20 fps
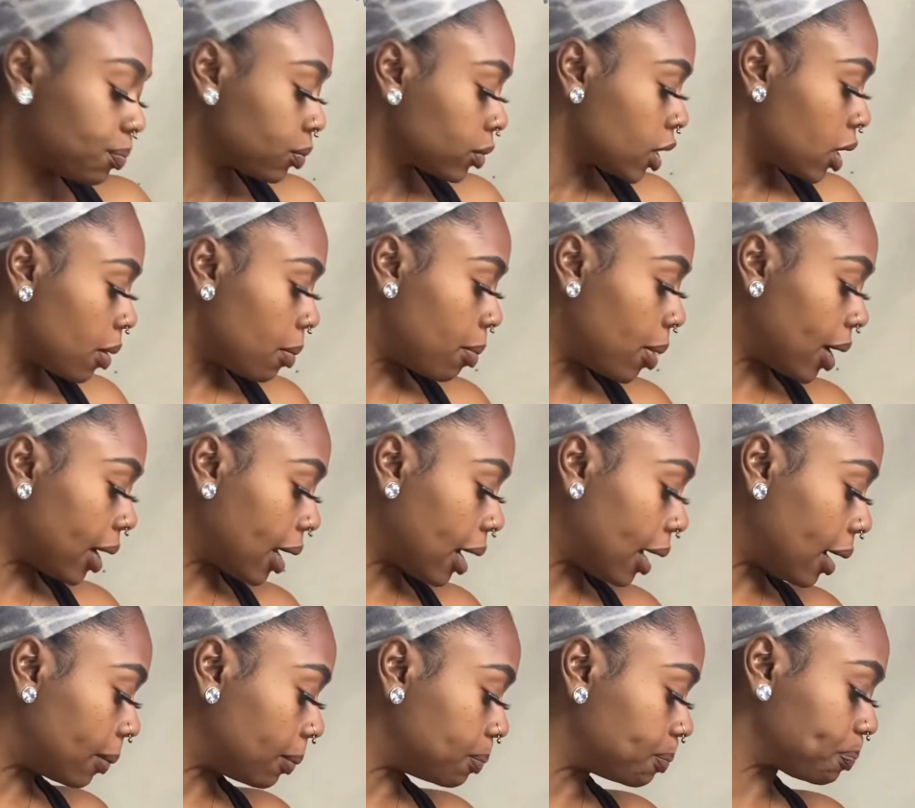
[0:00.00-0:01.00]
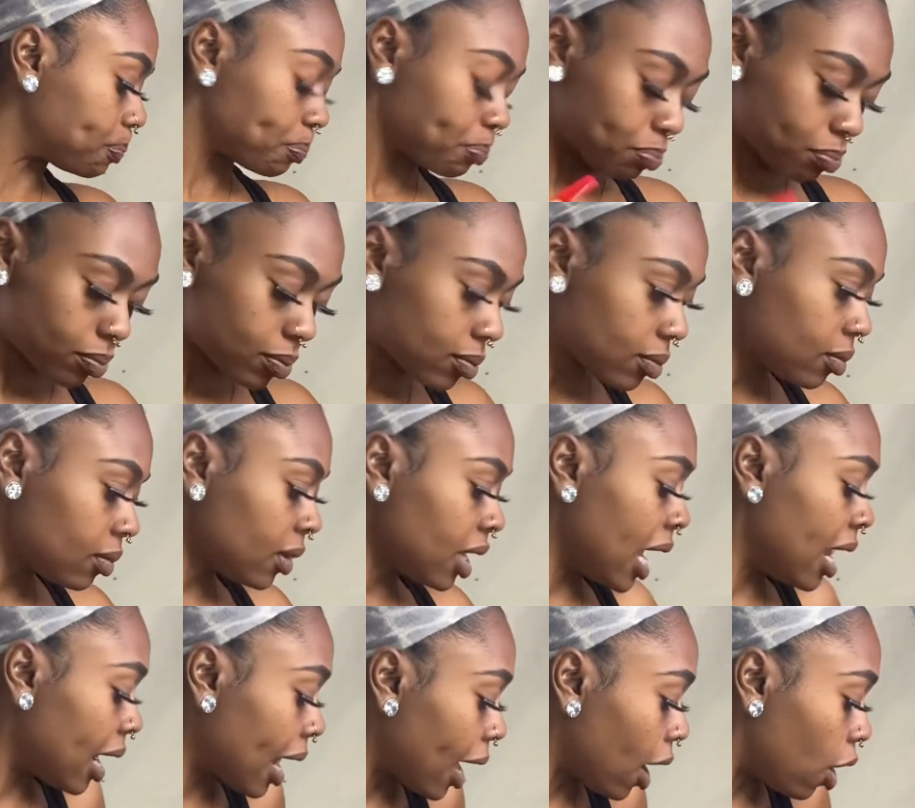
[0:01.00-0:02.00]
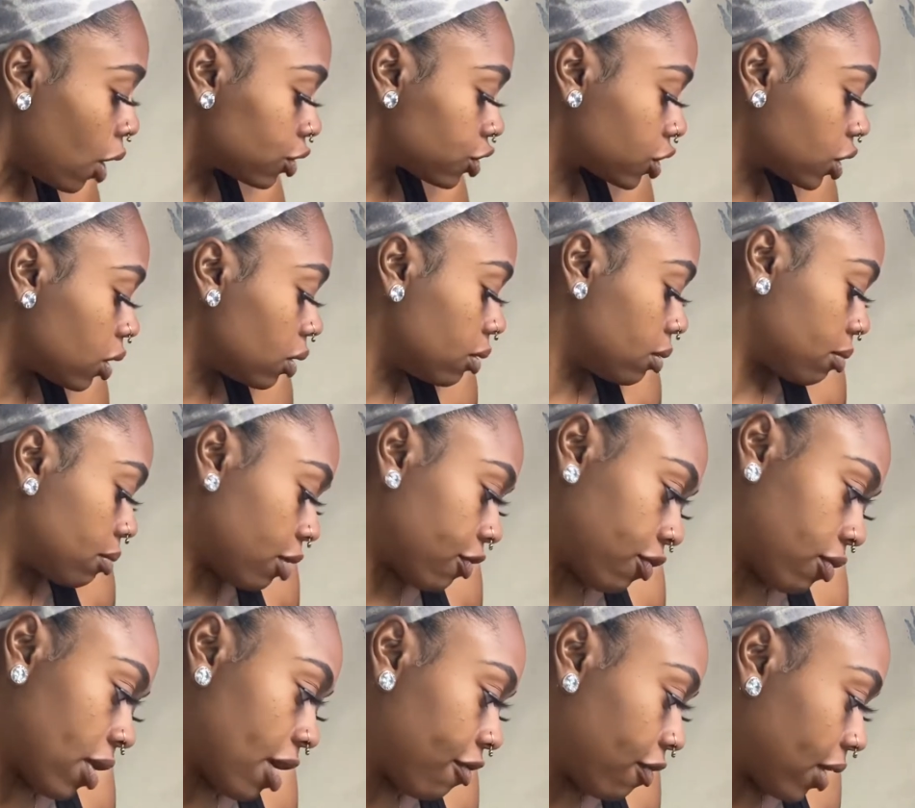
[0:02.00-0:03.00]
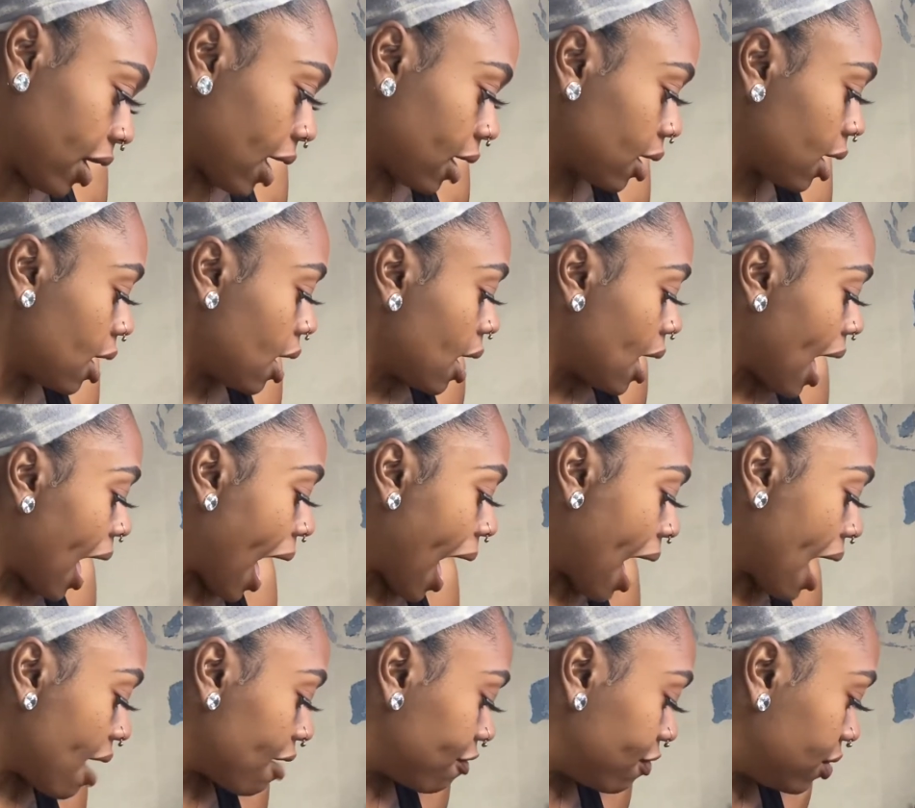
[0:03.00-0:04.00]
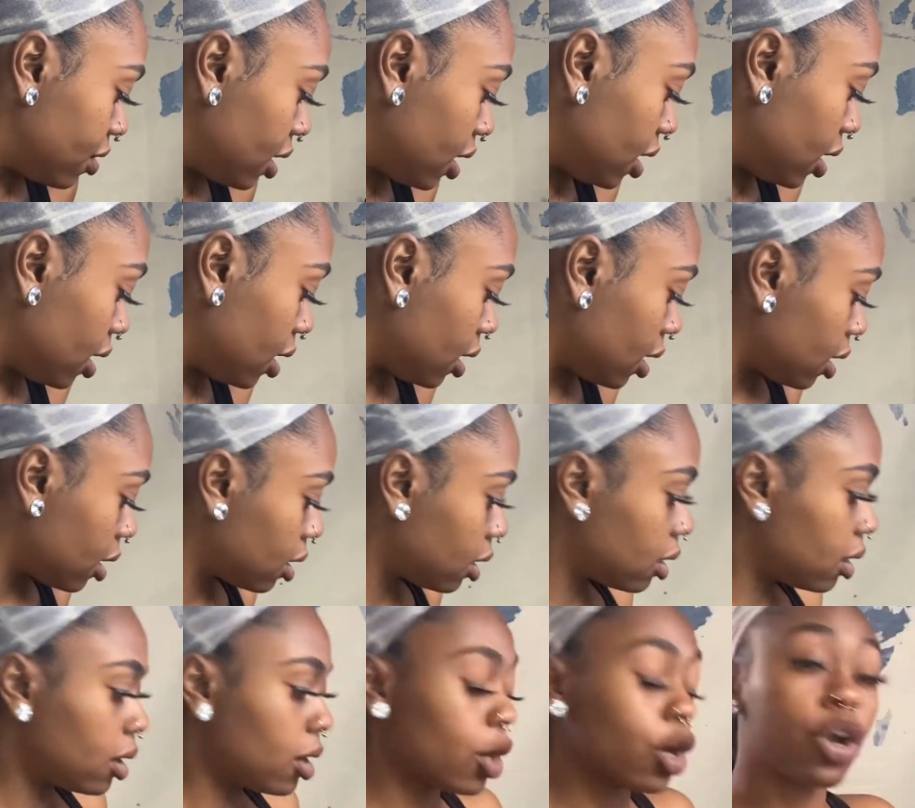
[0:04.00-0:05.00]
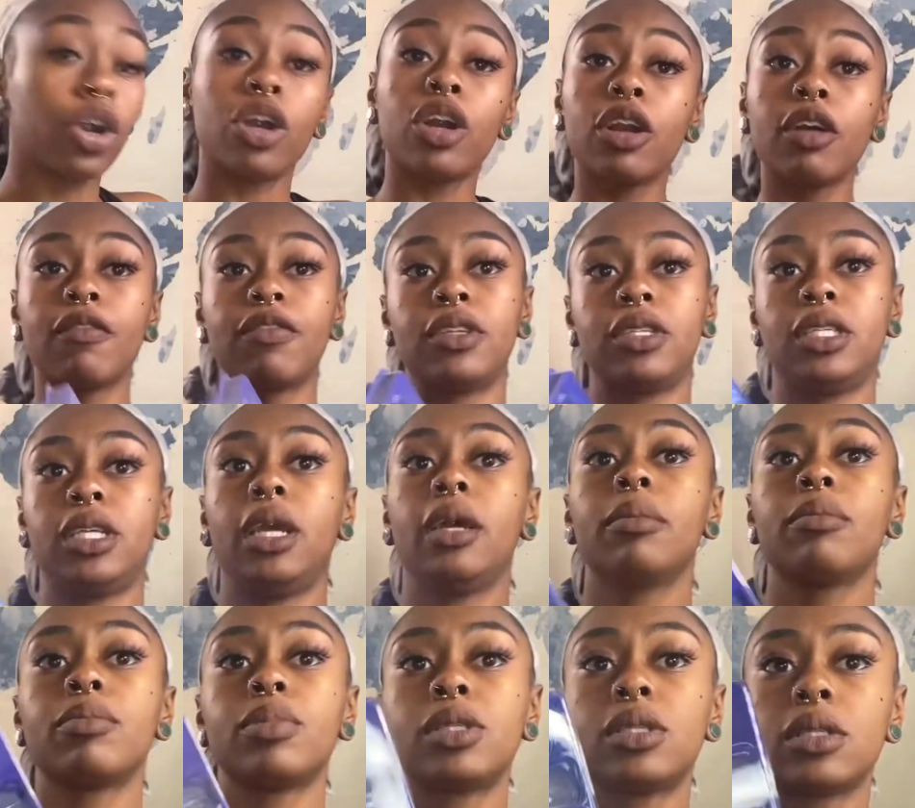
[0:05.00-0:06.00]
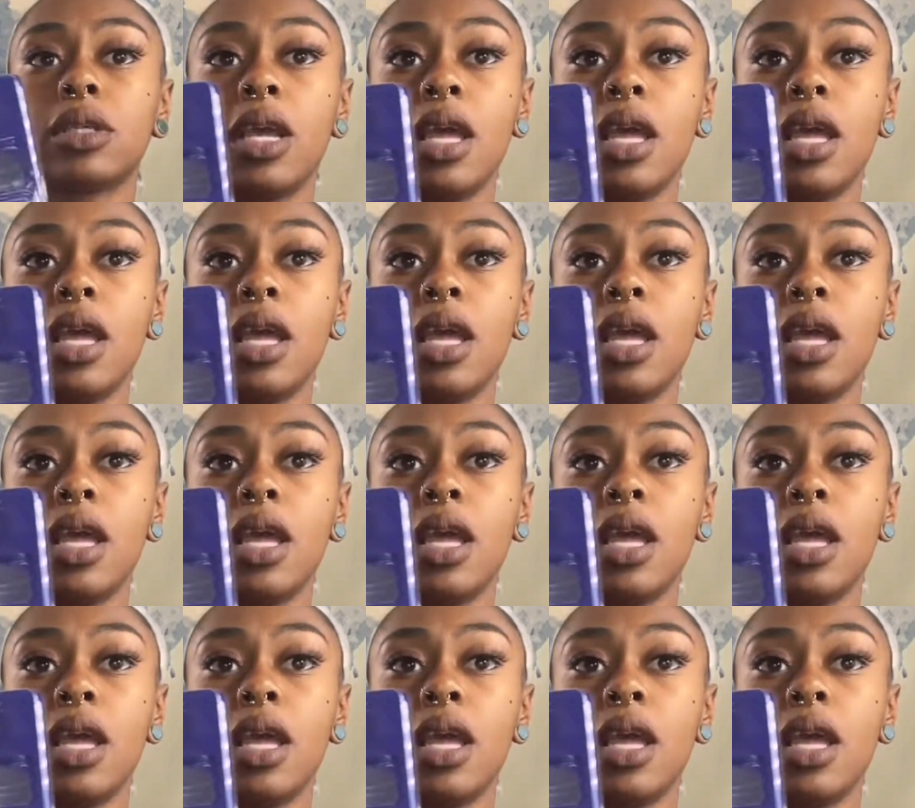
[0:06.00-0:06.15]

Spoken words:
But and I also, before I forget, have the curve tips, and